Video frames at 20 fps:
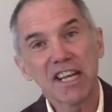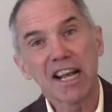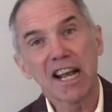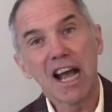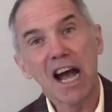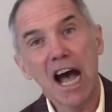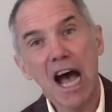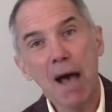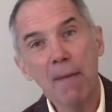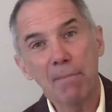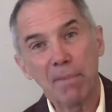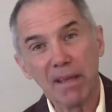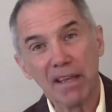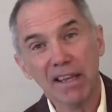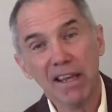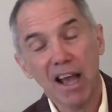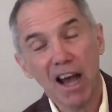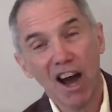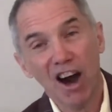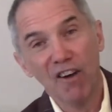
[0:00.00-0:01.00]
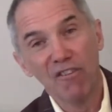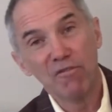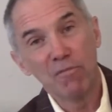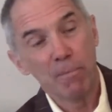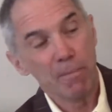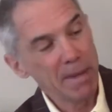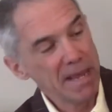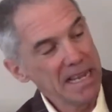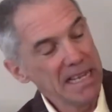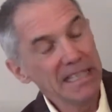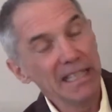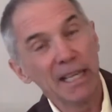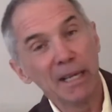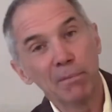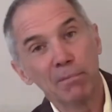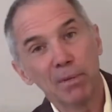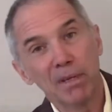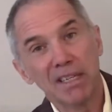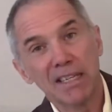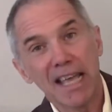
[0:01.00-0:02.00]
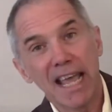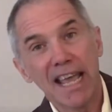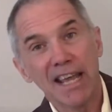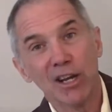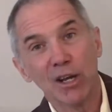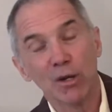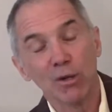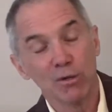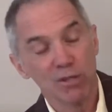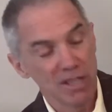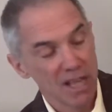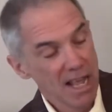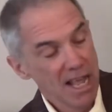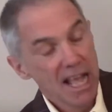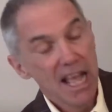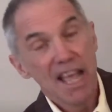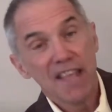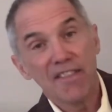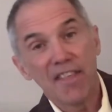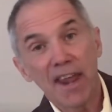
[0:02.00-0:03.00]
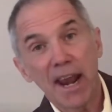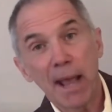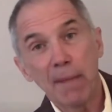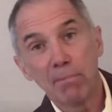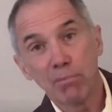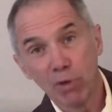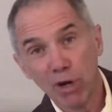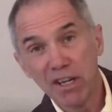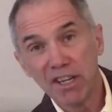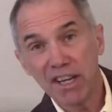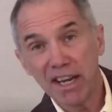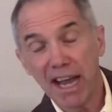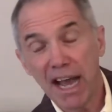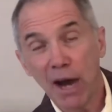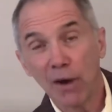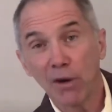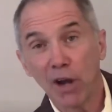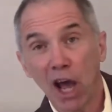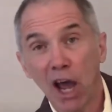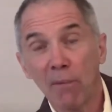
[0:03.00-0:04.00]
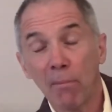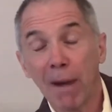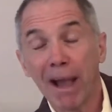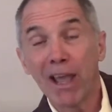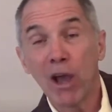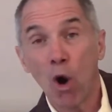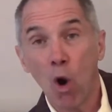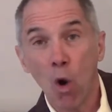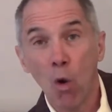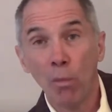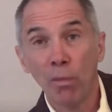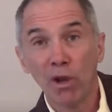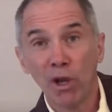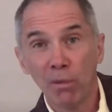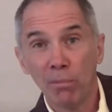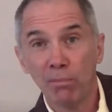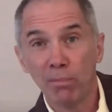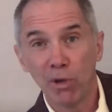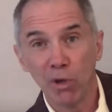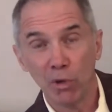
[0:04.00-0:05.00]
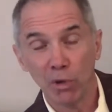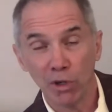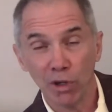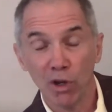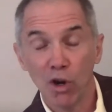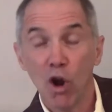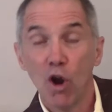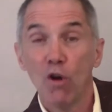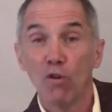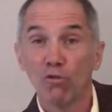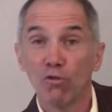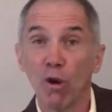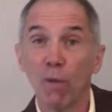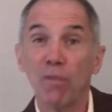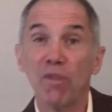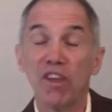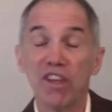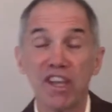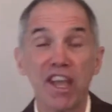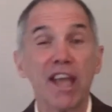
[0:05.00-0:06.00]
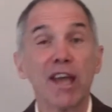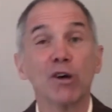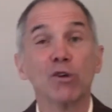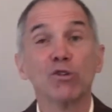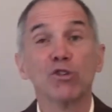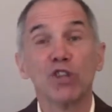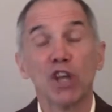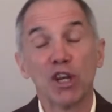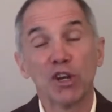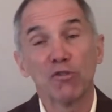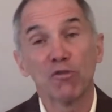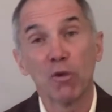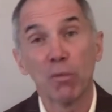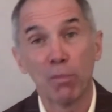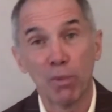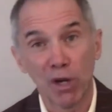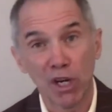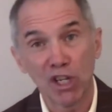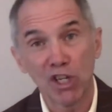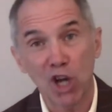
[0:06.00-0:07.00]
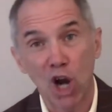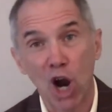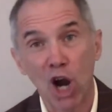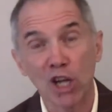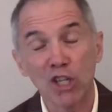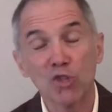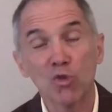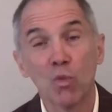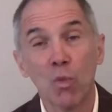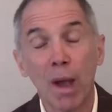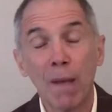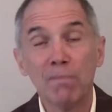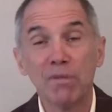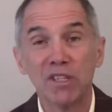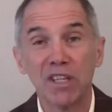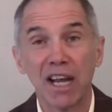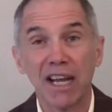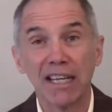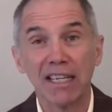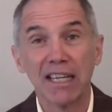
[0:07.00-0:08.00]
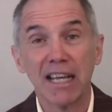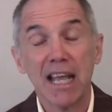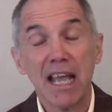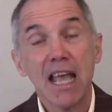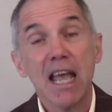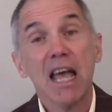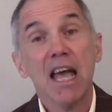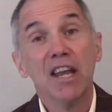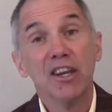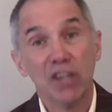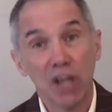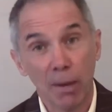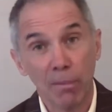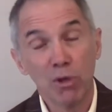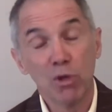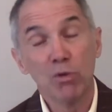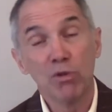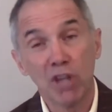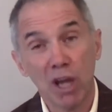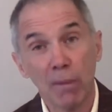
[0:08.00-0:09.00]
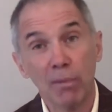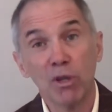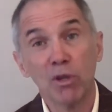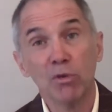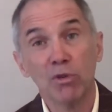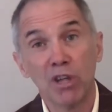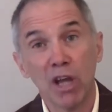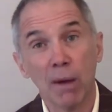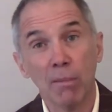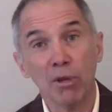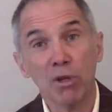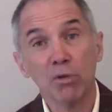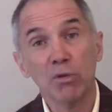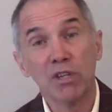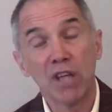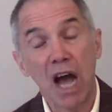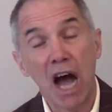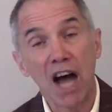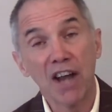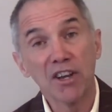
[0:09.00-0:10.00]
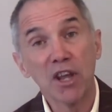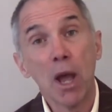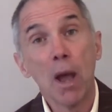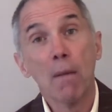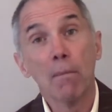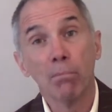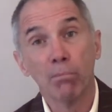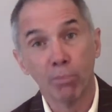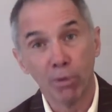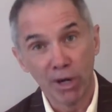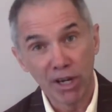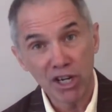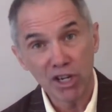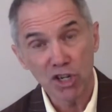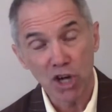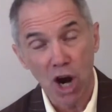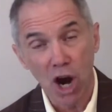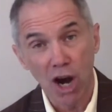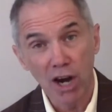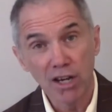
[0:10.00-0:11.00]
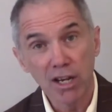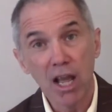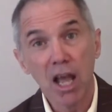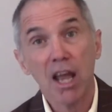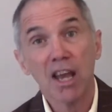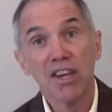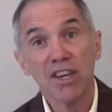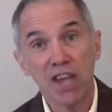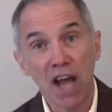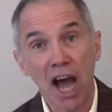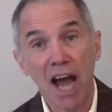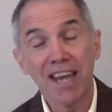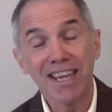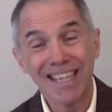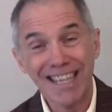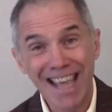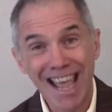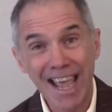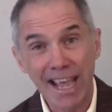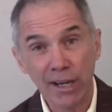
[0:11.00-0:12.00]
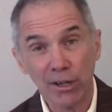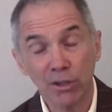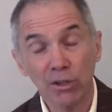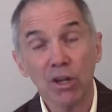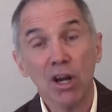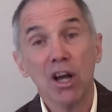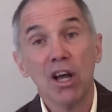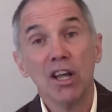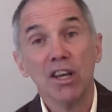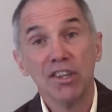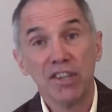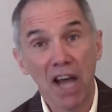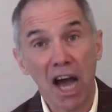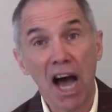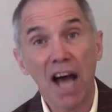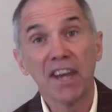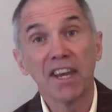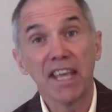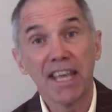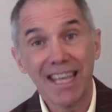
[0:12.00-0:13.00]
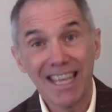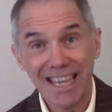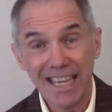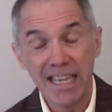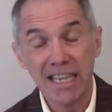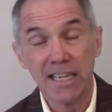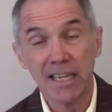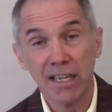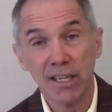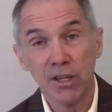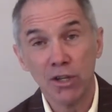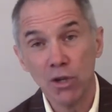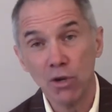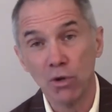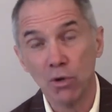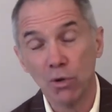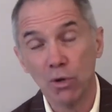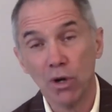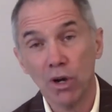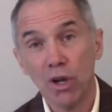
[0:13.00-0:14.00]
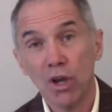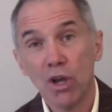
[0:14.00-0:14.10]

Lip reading: a copy of Peeling Potatoes that I printed out on my home computer from the Yale Center for British Art's website, www.britishart.yale.edu.